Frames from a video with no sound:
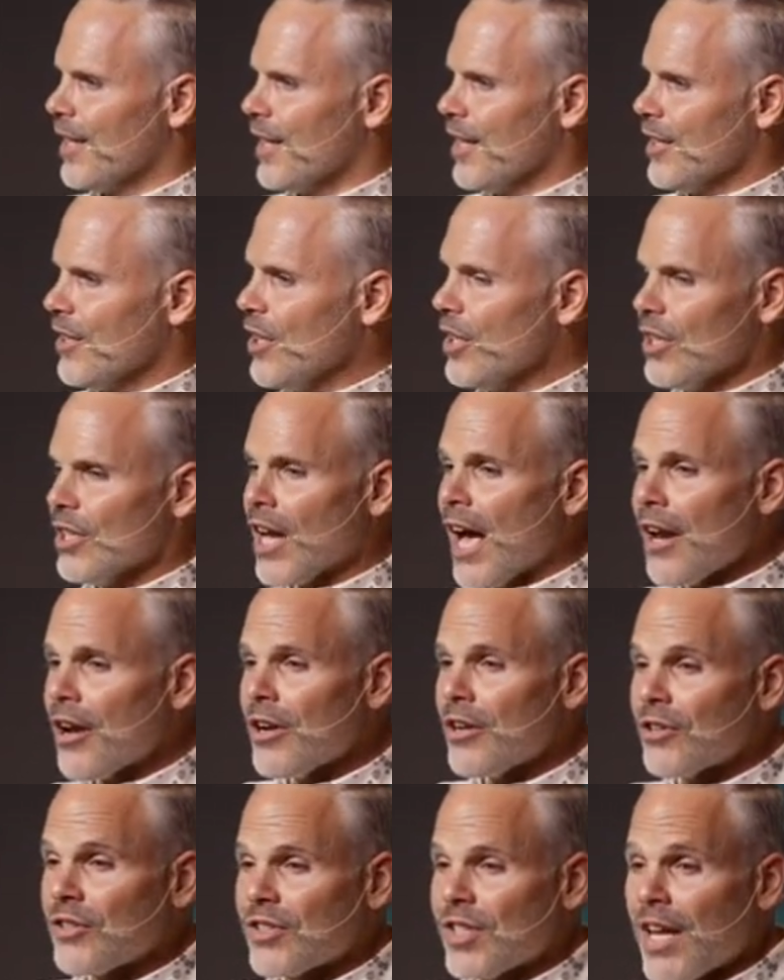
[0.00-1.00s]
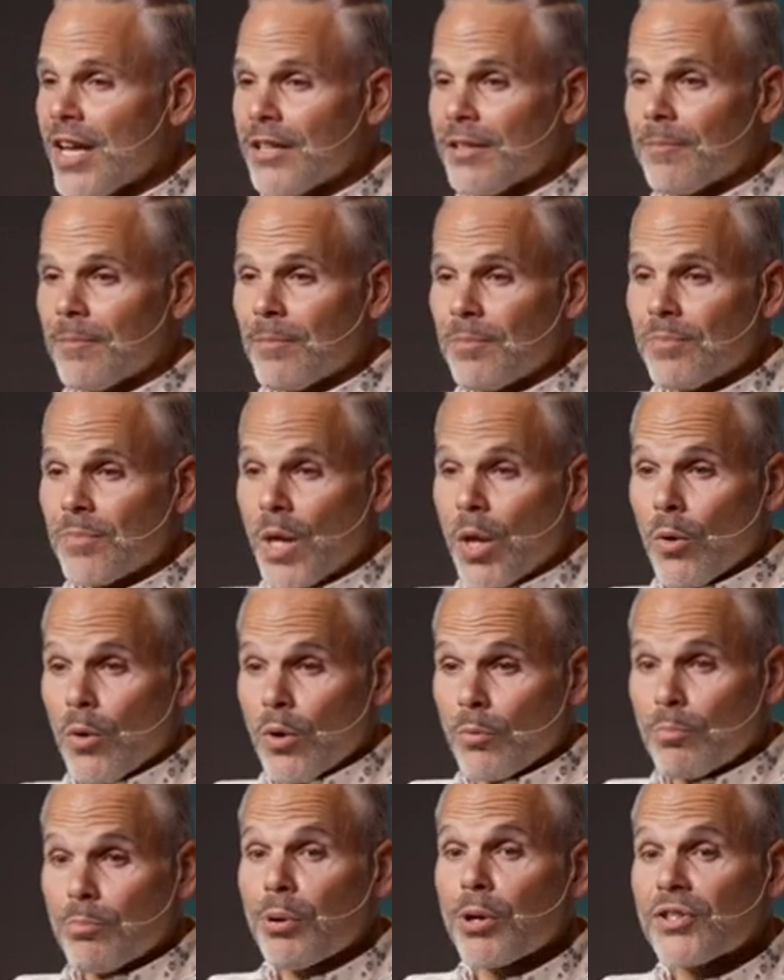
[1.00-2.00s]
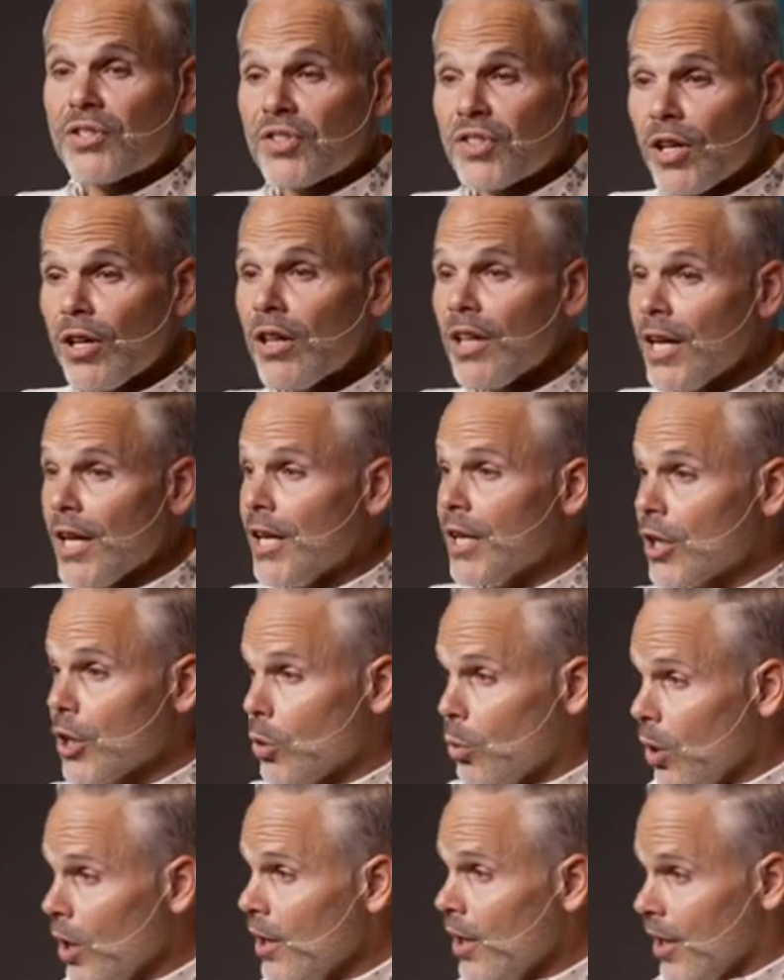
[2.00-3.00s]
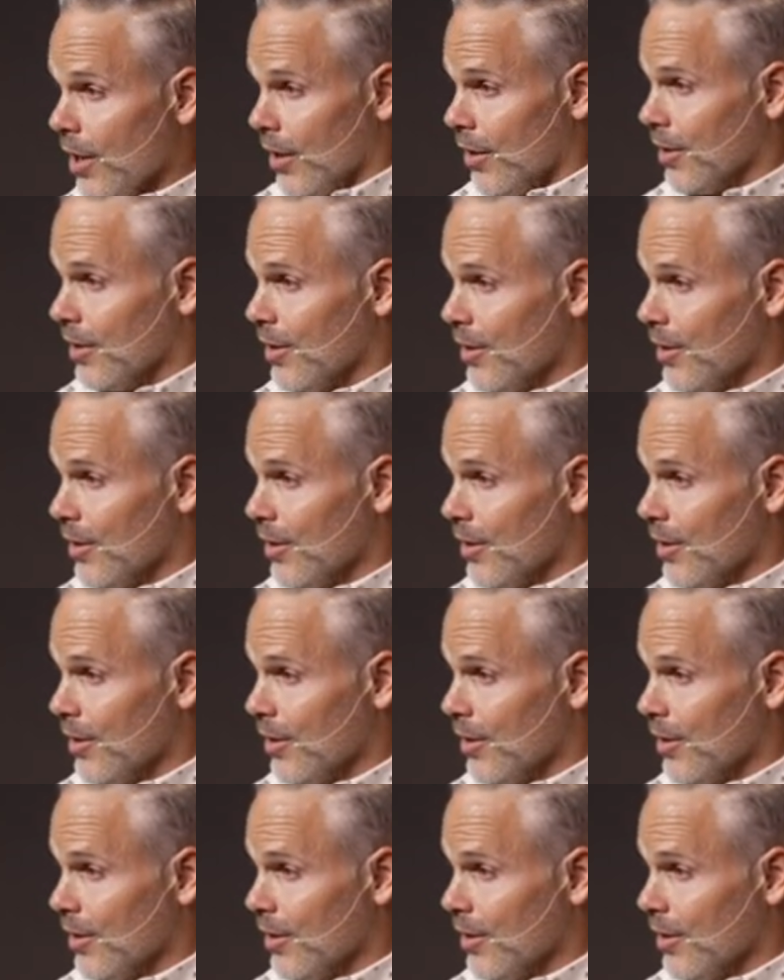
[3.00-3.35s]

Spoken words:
You got to understand, Priscilla and Aquila